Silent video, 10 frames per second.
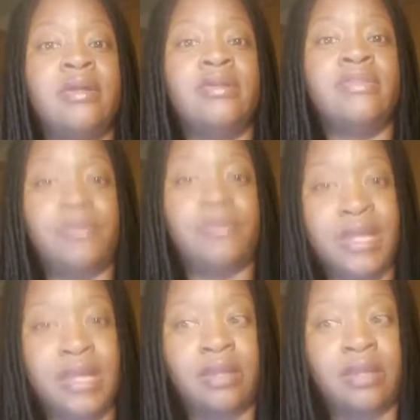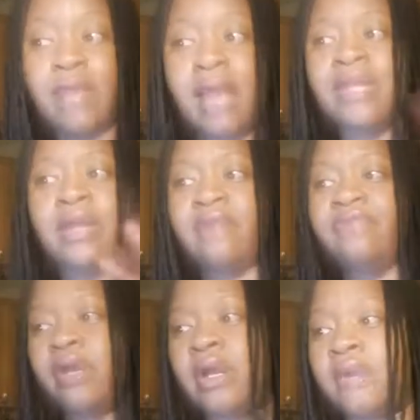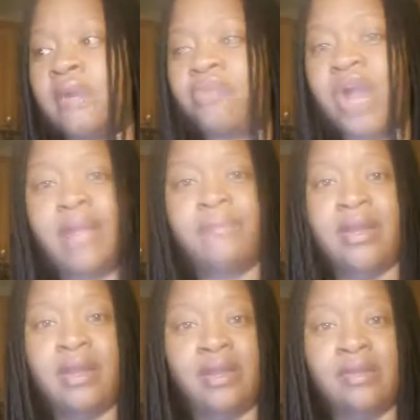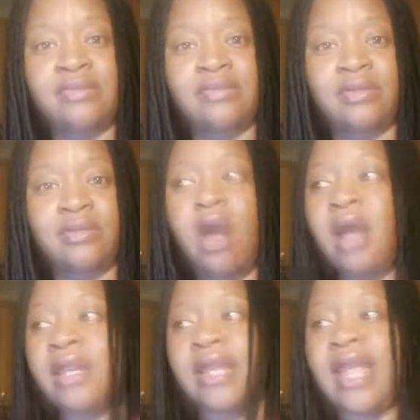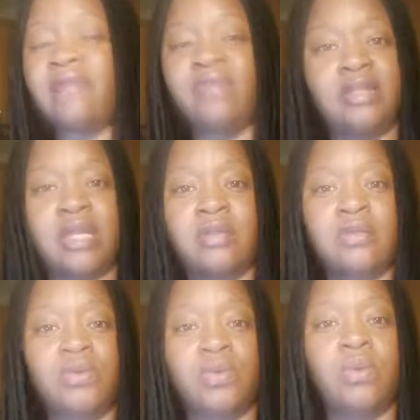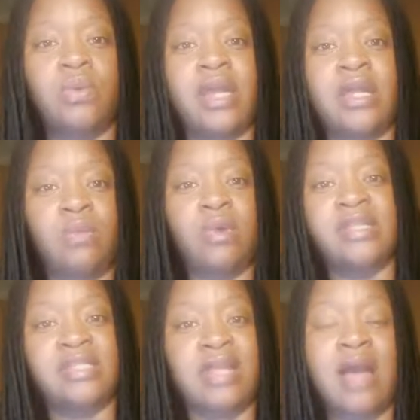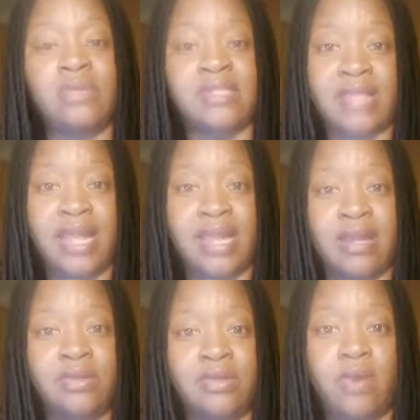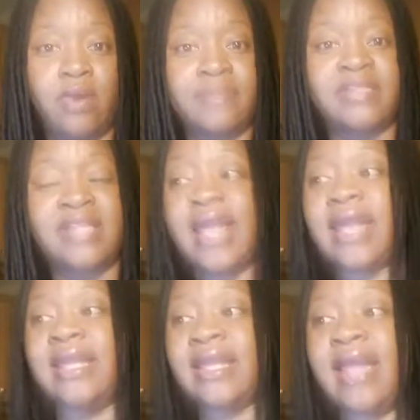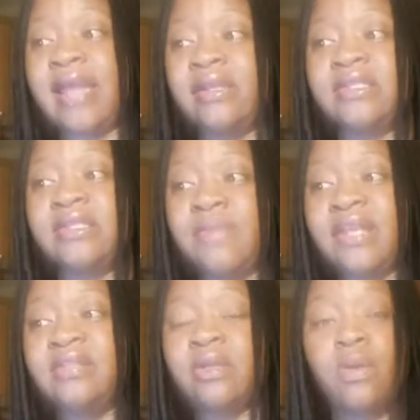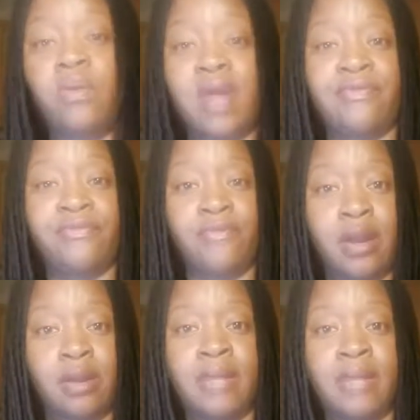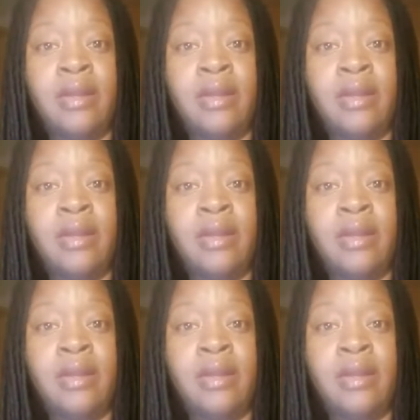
the pick. I mean, of the rant, because y'all didn't have anything to do with what it was that I was saying. You know what I'm saying? And it kind of, to me, took away from